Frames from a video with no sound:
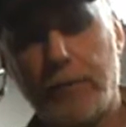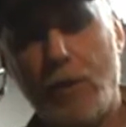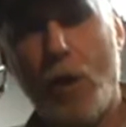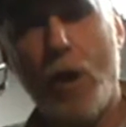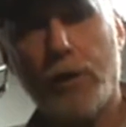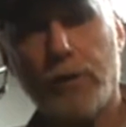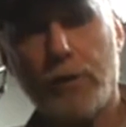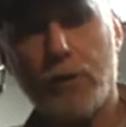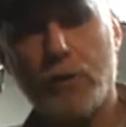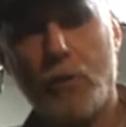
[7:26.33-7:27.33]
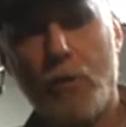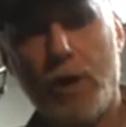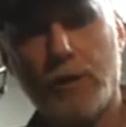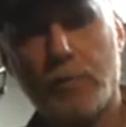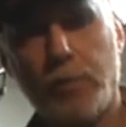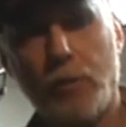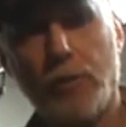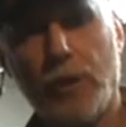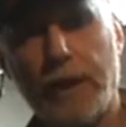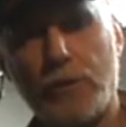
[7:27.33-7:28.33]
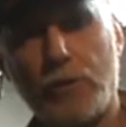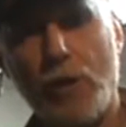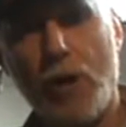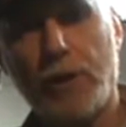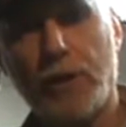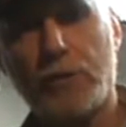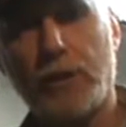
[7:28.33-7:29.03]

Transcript: auger doesn't want to pull that sawdust